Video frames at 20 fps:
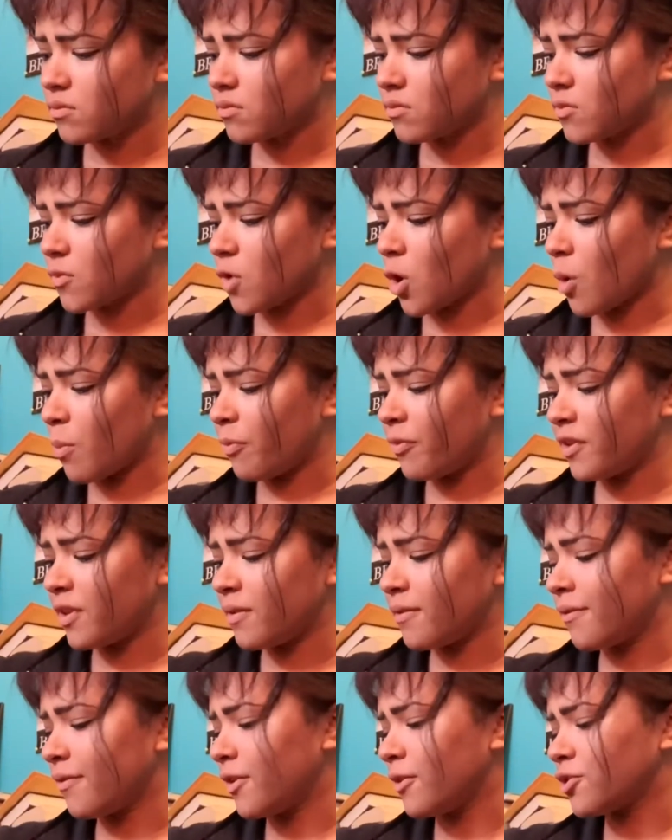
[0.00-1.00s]
hopefully
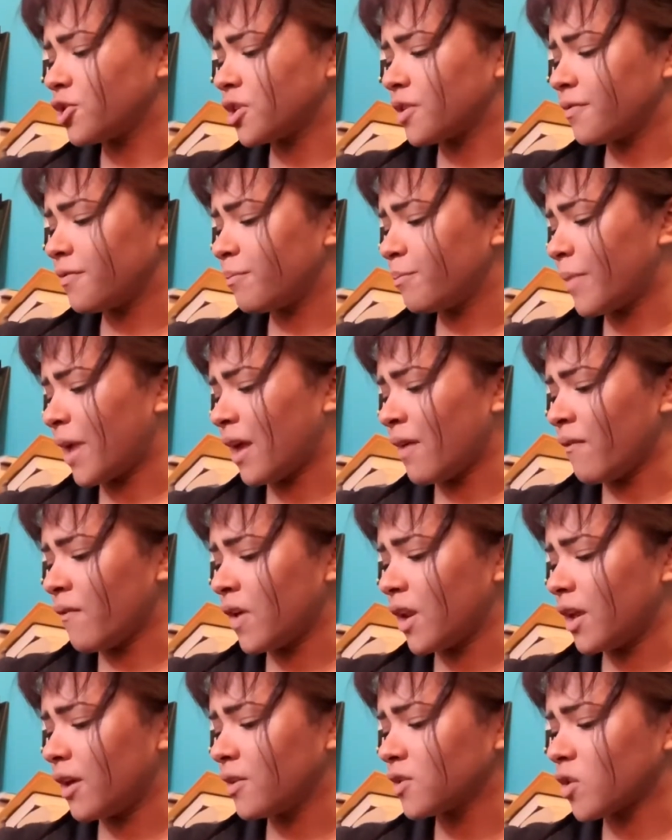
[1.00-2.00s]
in future paint
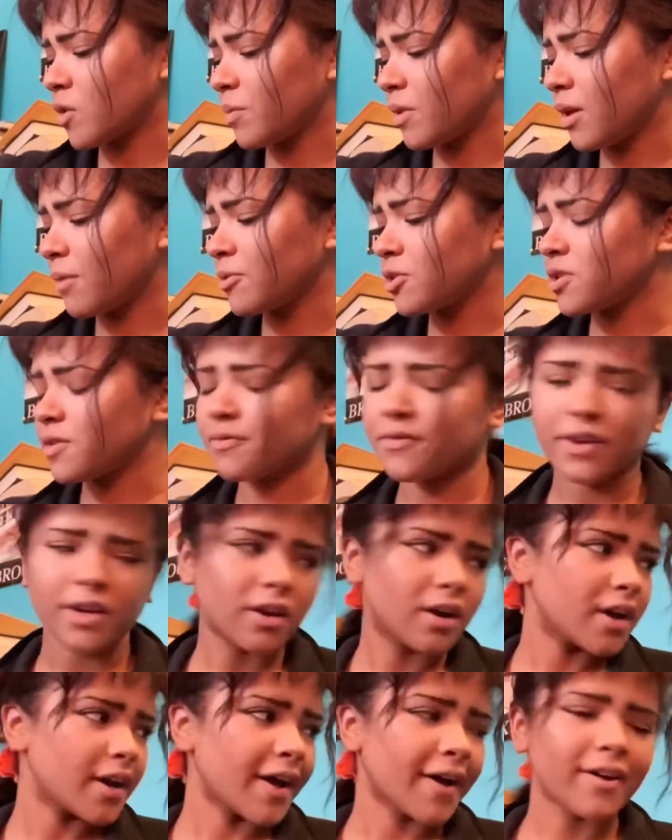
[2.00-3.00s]
videos I'll be able to figure
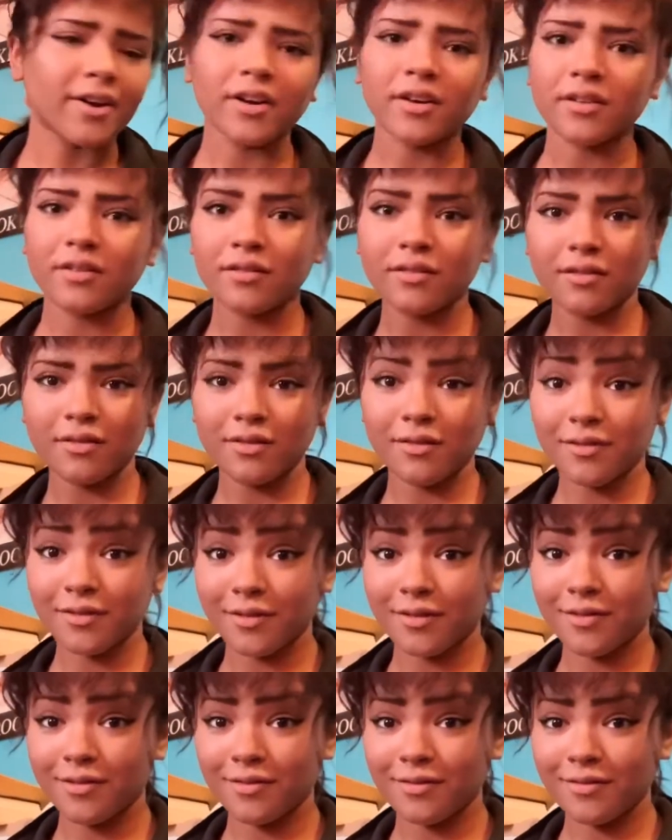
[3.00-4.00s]
out how to
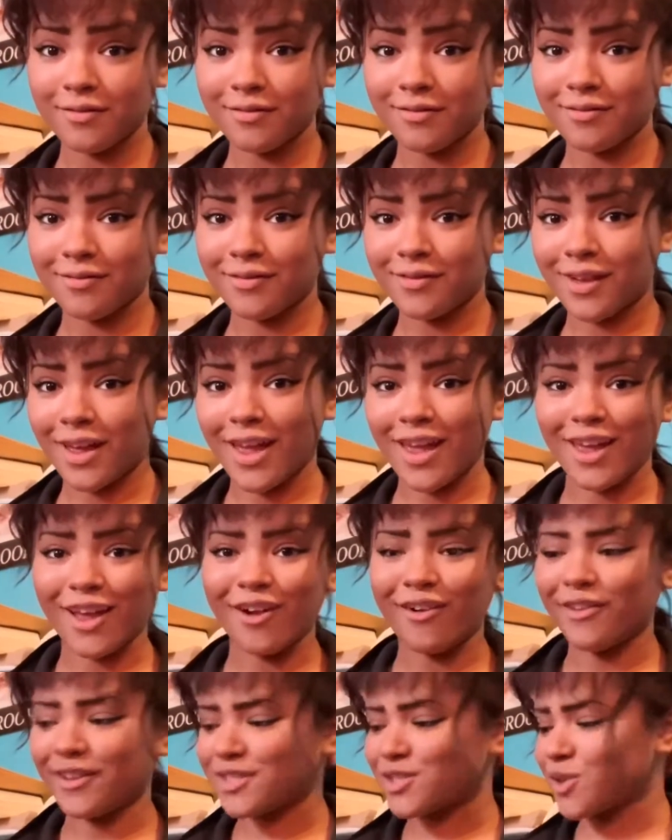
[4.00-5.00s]

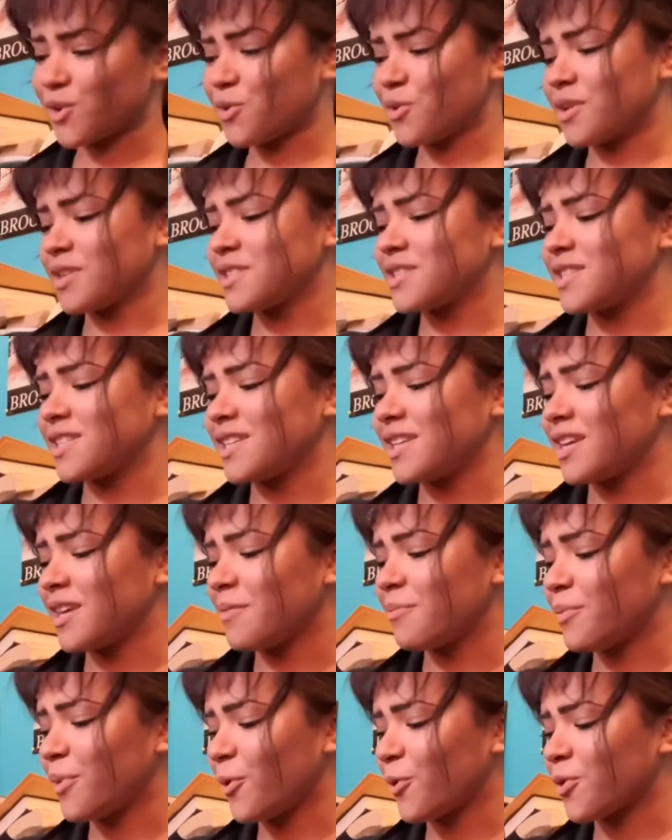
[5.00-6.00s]
angle it so you can see
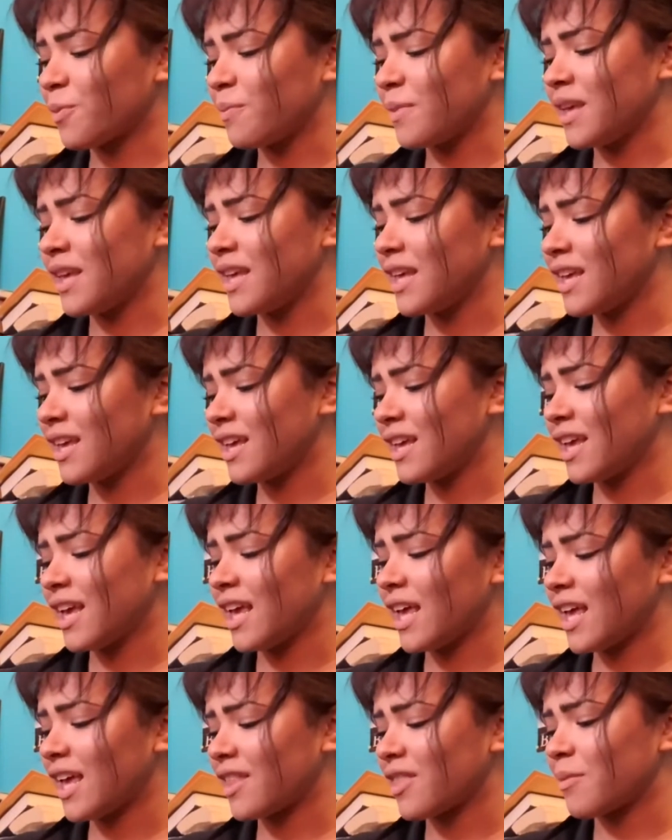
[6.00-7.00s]
both me
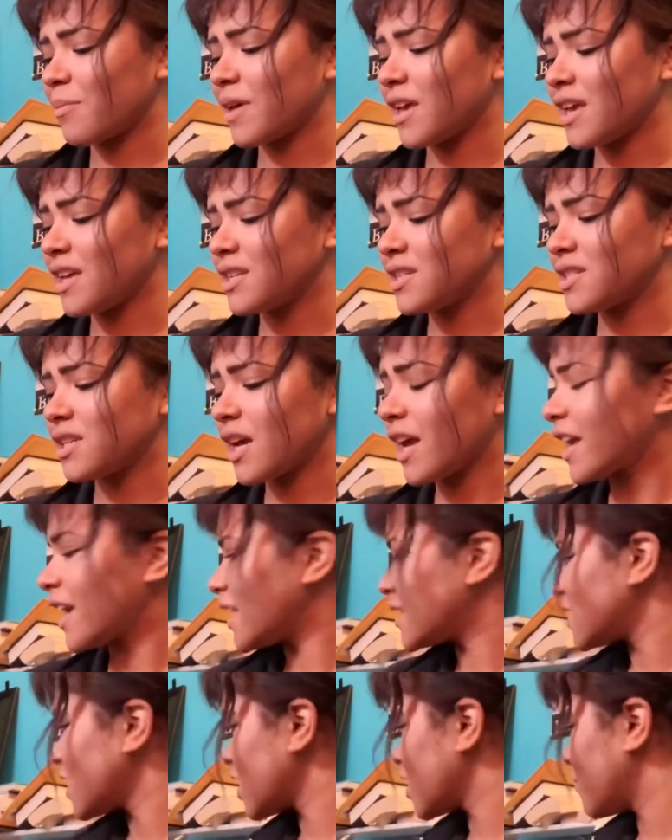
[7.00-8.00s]
and the painting. I
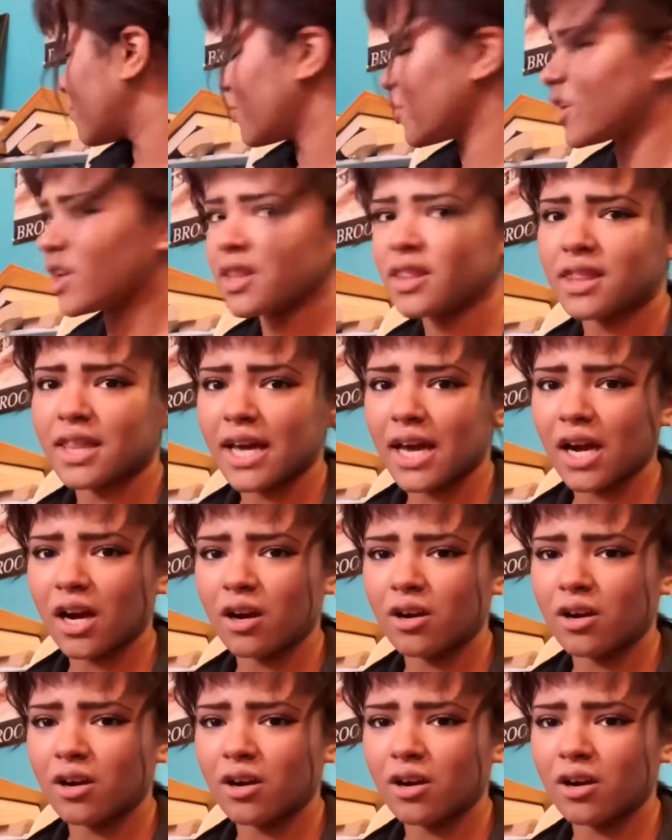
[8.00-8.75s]
guess I could put it there.